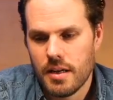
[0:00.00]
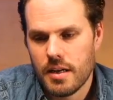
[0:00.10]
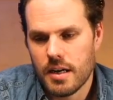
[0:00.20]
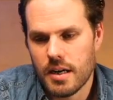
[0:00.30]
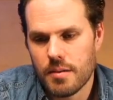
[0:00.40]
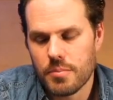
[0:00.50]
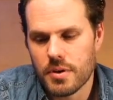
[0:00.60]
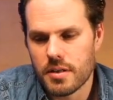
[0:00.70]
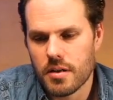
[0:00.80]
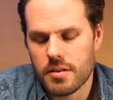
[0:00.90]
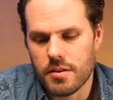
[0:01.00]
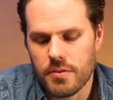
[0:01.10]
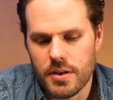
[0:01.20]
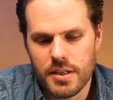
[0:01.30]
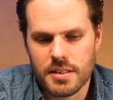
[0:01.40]
But the funny
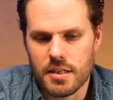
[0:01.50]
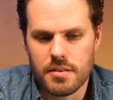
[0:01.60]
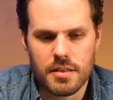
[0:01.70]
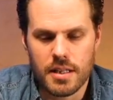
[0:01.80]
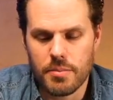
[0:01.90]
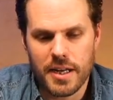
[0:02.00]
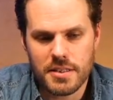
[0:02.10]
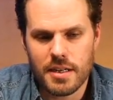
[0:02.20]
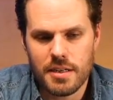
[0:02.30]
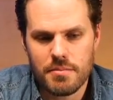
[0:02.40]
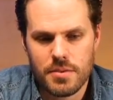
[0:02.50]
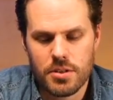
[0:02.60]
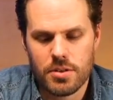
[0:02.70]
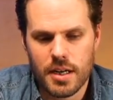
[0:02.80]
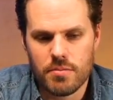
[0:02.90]
thing is on the Mac side, you're
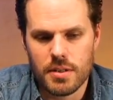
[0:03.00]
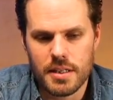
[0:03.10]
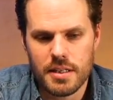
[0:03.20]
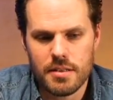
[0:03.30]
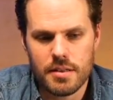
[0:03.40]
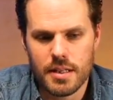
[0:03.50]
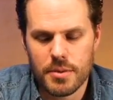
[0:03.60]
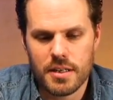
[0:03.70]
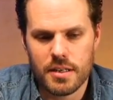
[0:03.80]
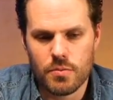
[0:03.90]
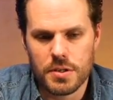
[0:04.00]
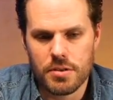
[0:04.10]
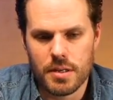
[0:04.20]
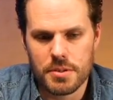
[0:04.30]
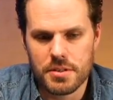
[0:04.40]
not really limited on what you're
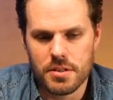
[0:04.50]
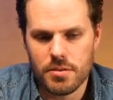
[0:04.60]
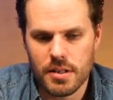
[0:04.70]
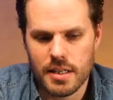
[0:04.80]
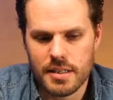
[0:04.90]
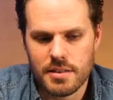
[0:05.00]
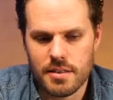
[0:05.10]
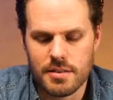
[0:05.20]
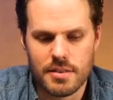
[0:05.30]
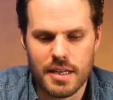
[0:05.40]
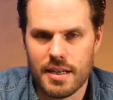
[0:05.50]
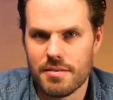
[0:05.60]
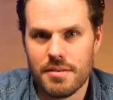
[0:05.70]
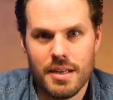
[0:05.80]
able to utilize because again,